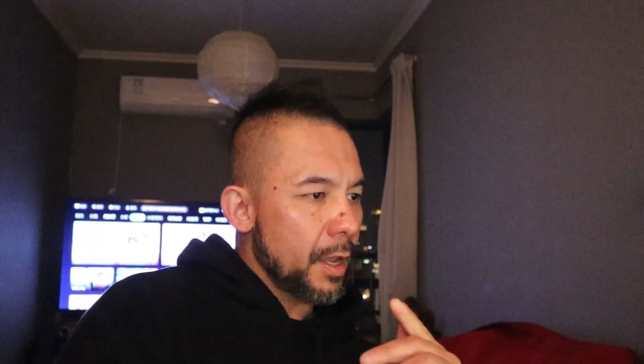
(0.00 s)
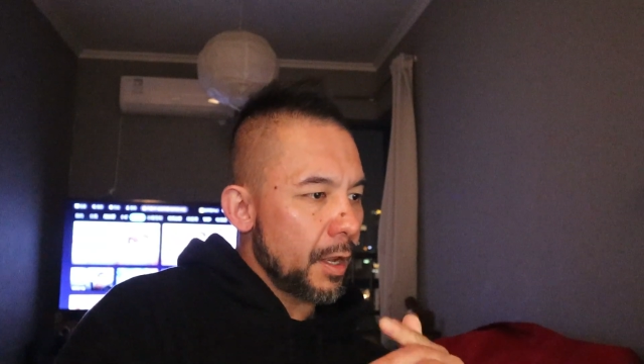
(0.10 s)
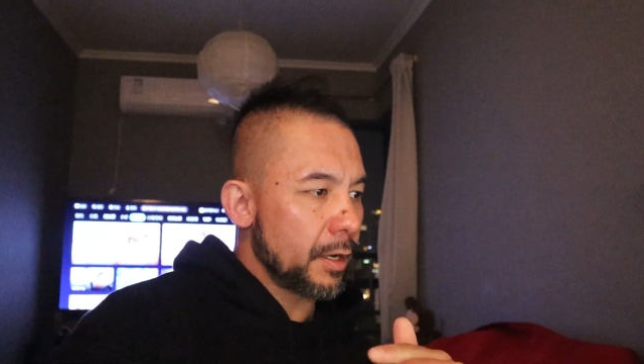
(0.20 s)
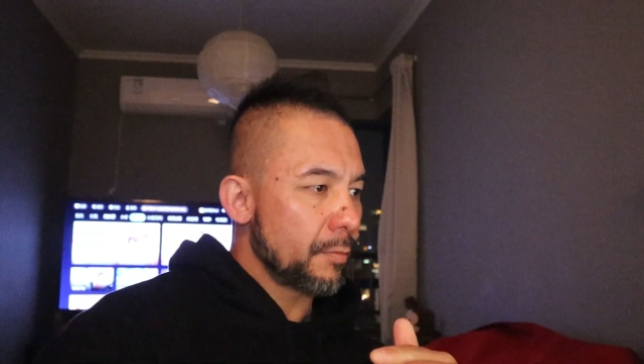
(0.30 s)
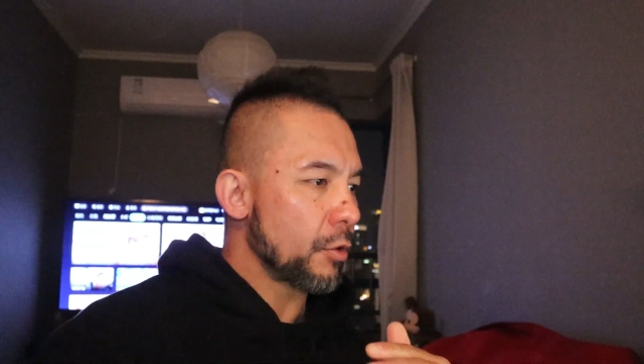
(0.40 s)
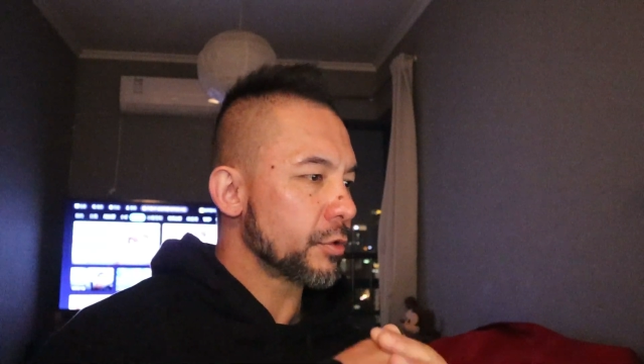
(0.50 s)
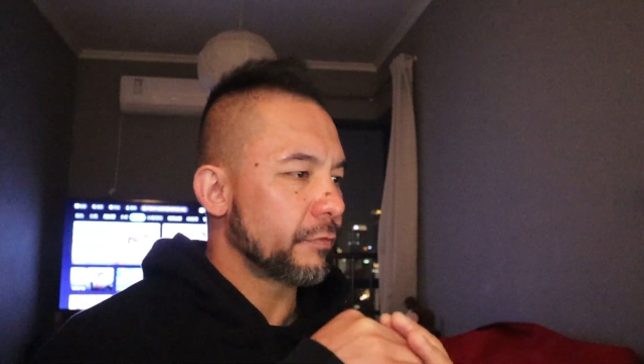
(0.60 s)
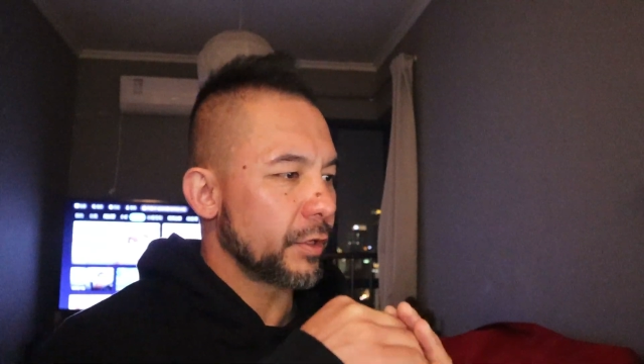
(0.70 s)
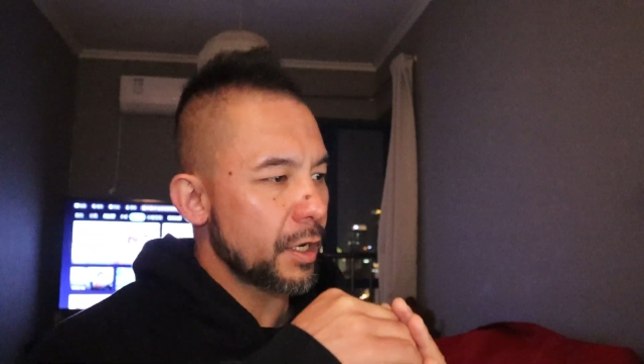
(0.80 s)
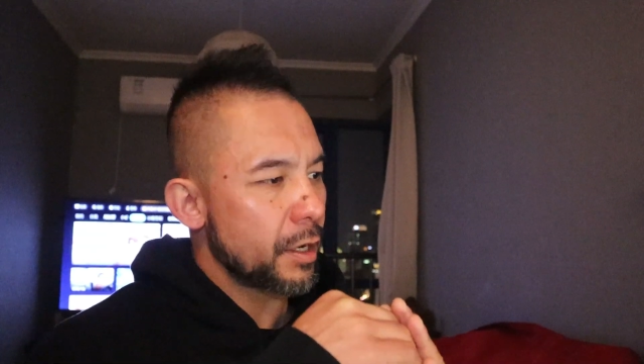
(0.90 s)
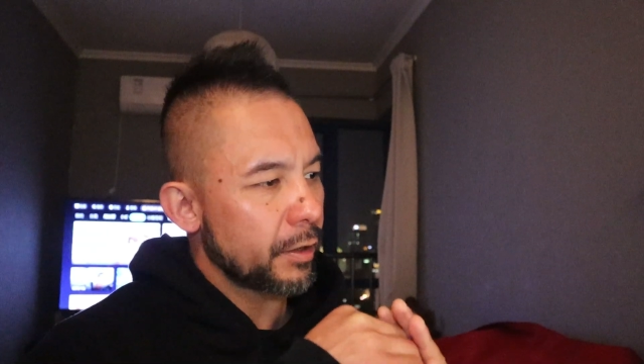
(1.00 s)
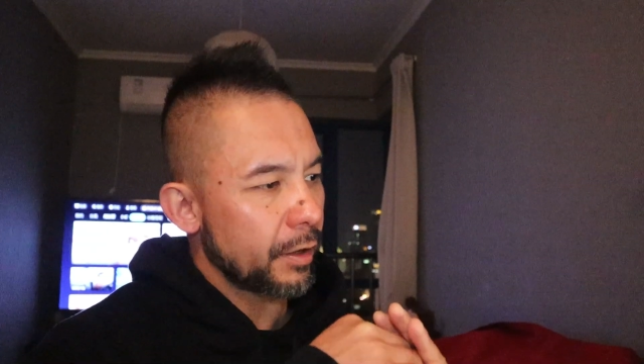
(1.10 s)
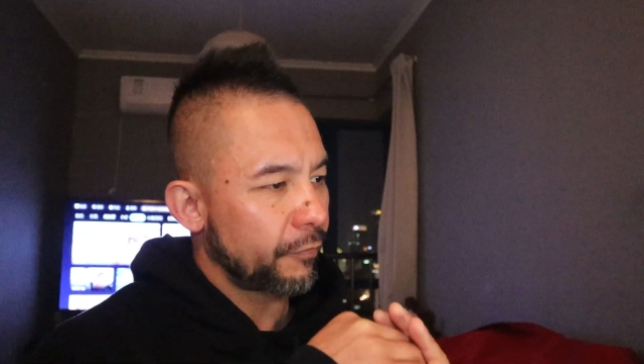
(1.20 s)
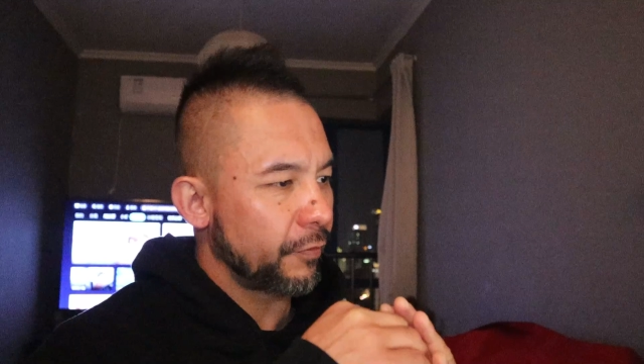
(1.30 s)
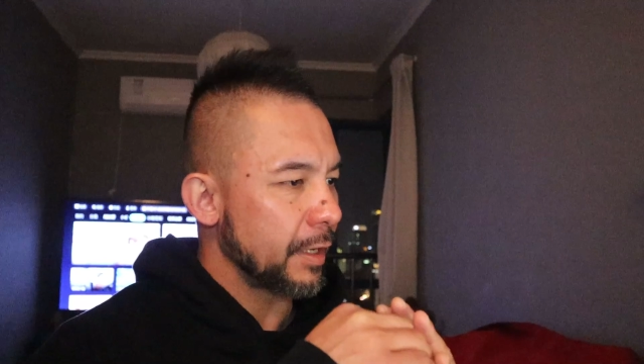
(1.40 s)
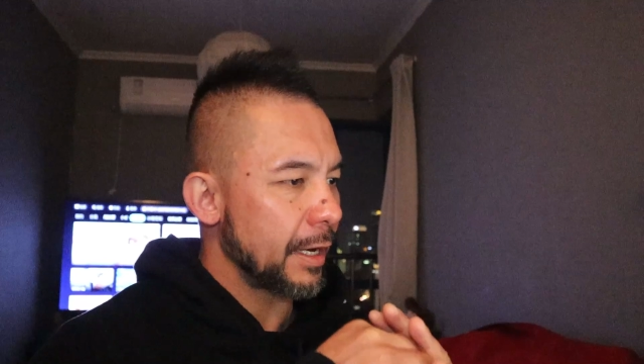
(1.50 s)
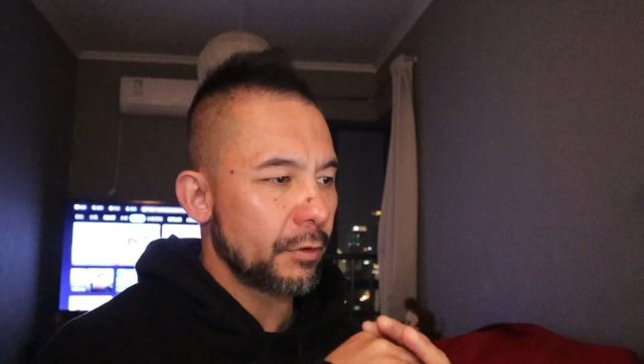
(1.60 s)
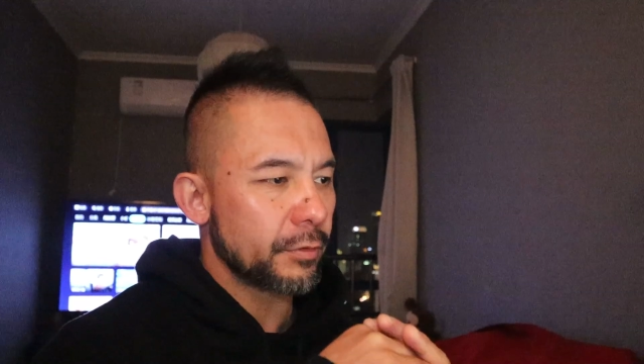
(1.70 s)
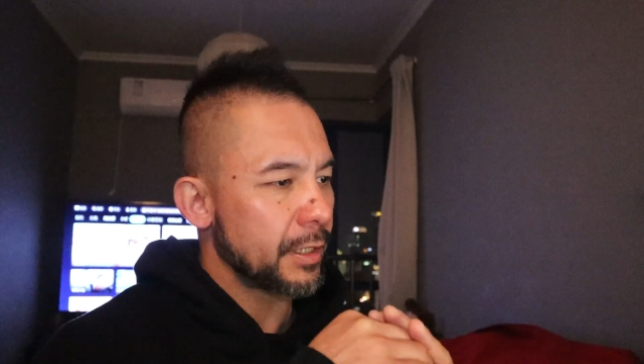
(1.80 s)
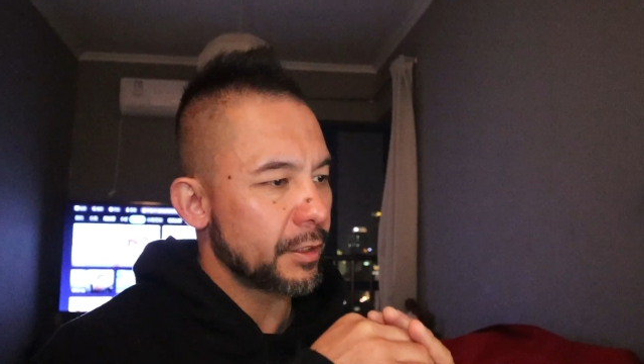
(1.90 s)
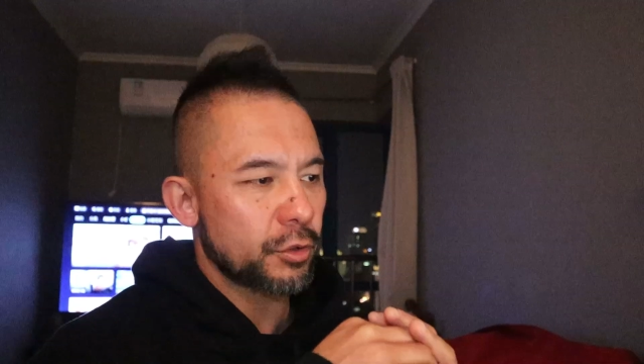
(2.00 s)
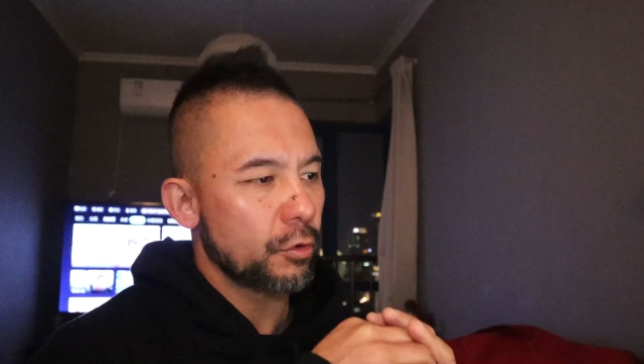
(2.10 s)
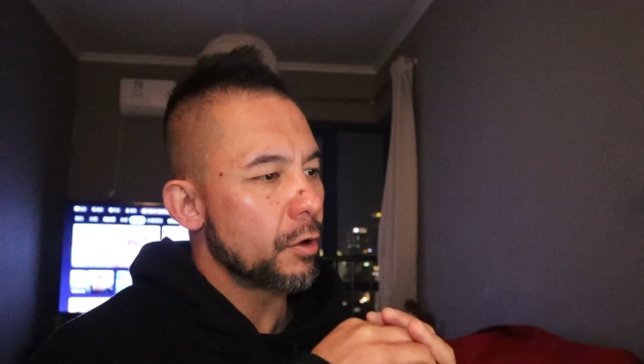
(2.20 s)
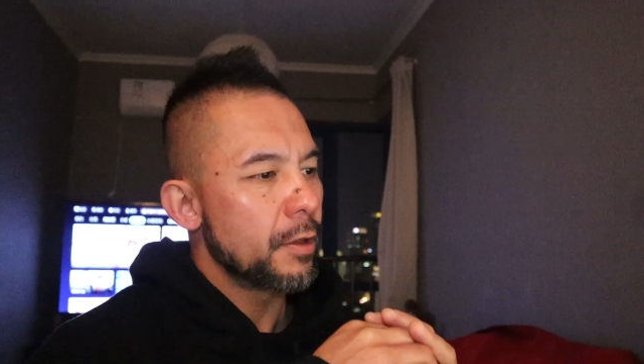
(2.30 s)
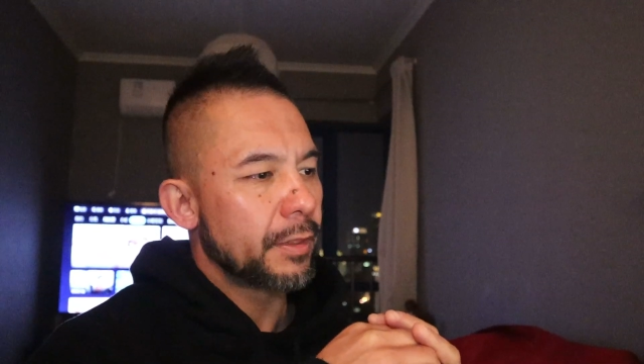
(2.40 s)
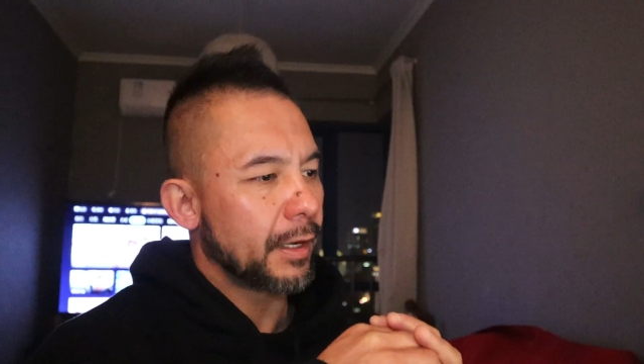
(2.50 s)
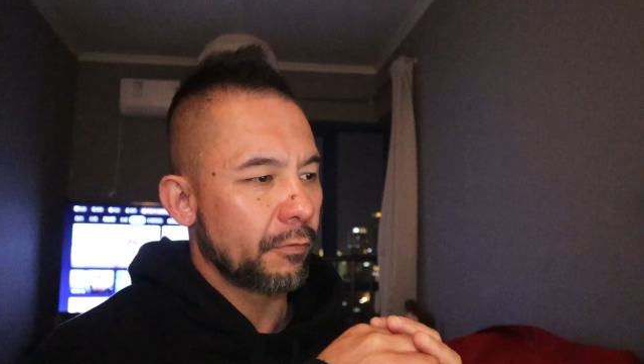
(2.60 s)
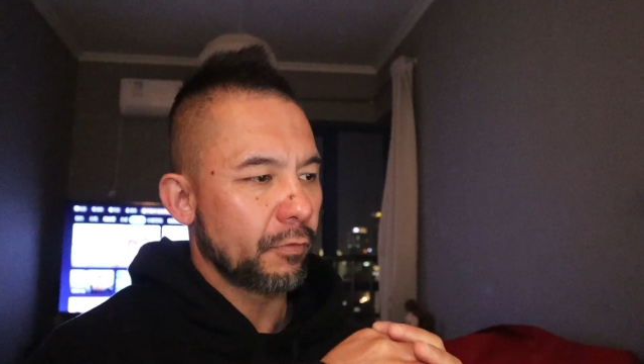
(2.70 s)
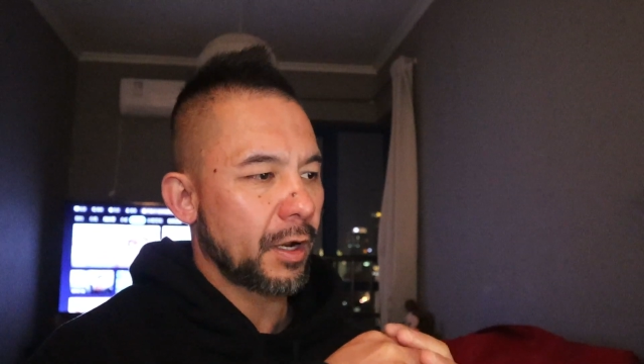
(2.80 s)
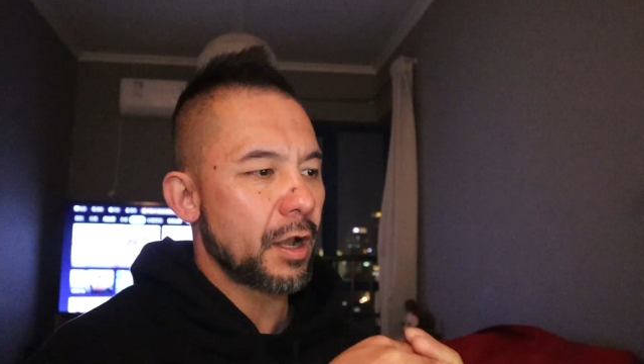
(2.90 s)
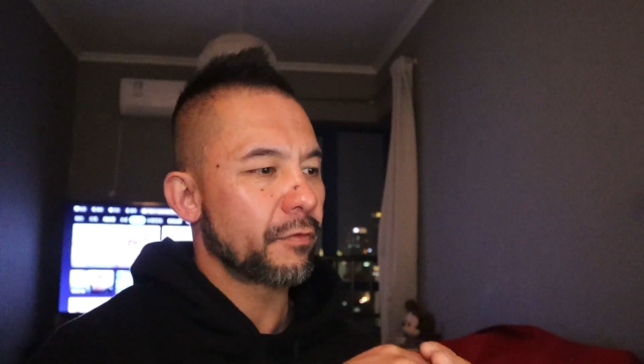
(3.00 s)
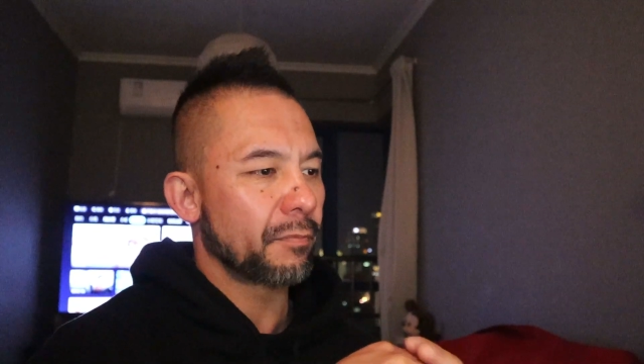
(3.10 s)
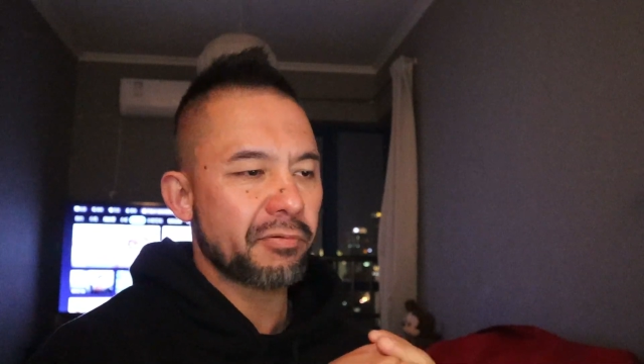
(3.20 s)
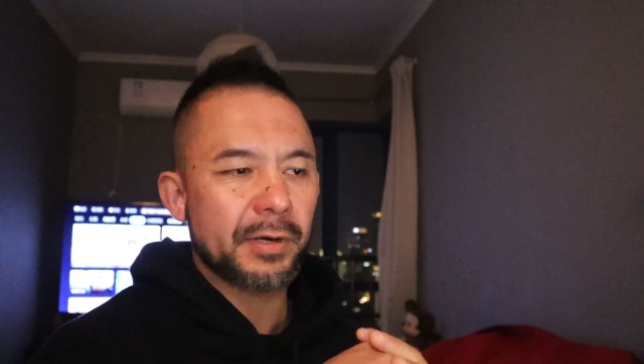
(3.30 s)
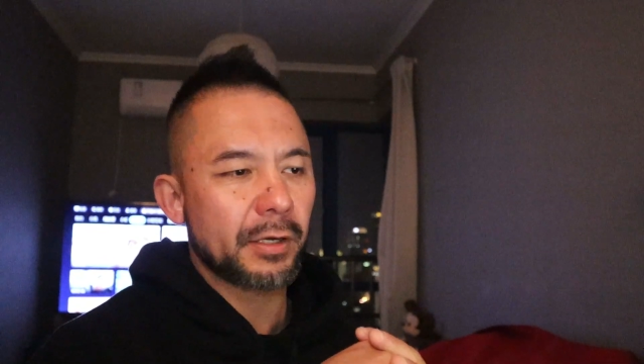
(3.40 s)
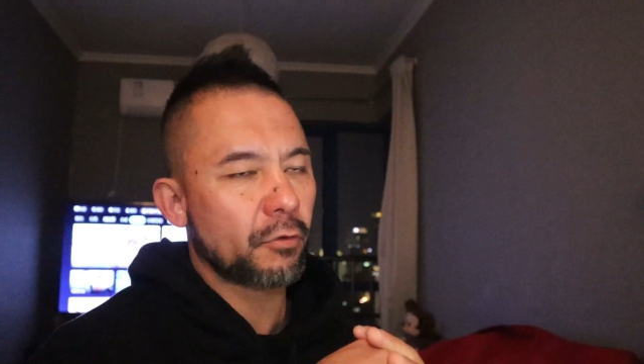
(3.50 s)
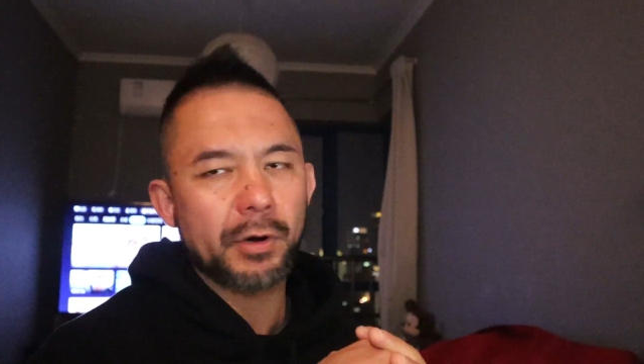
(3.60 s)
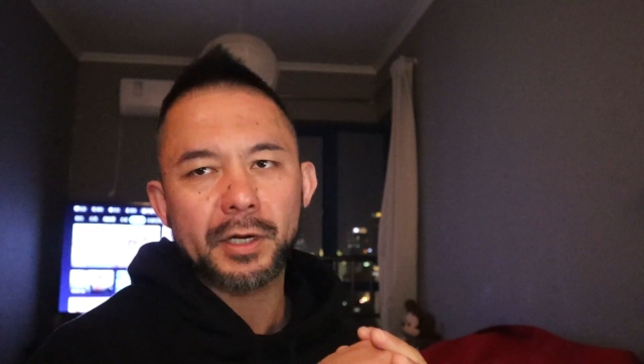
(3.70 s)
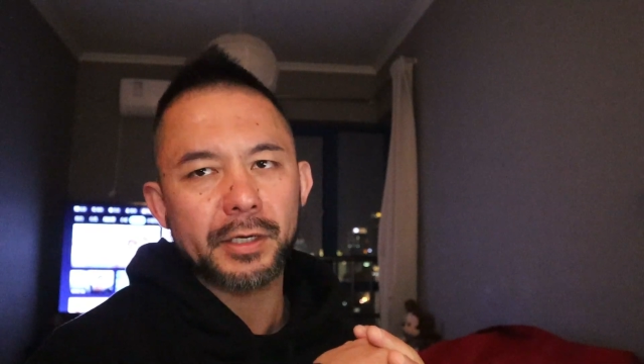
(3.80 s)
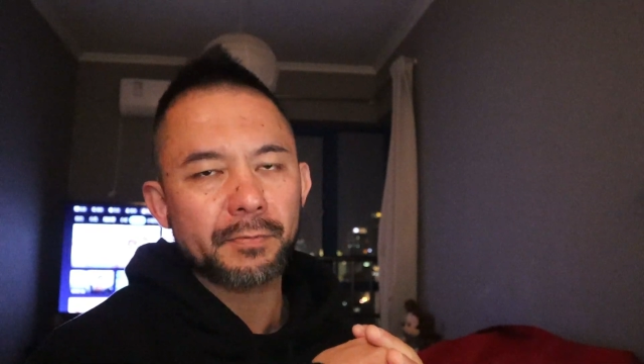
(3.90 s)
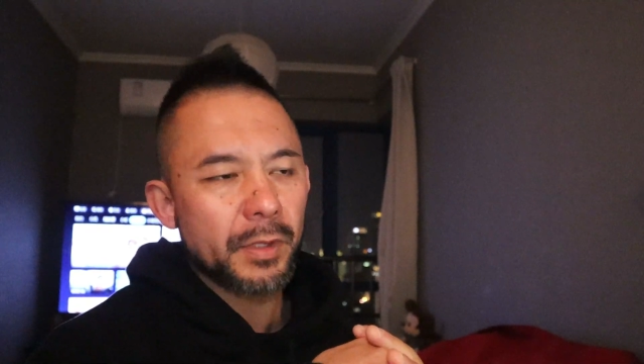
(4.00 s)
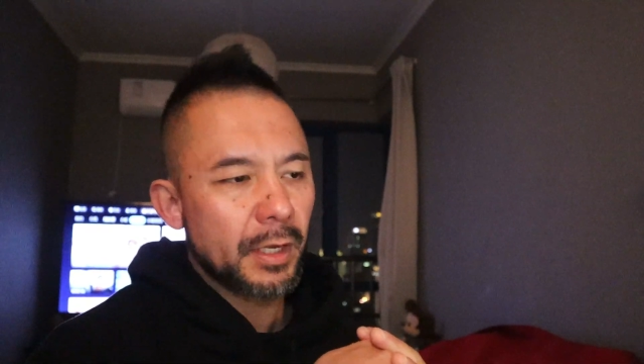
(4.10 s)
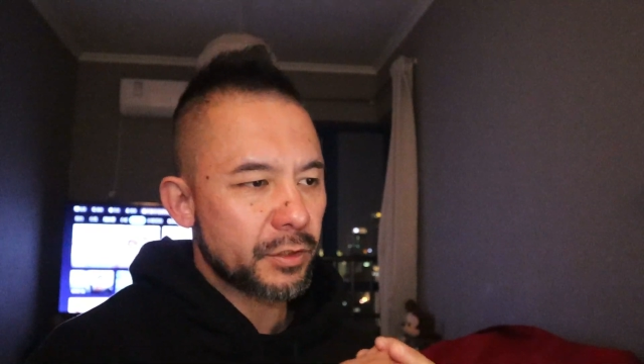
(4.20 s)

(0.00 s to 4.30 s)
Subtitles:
And then most of the younger and fit adults, they show they can recover pretty quickly.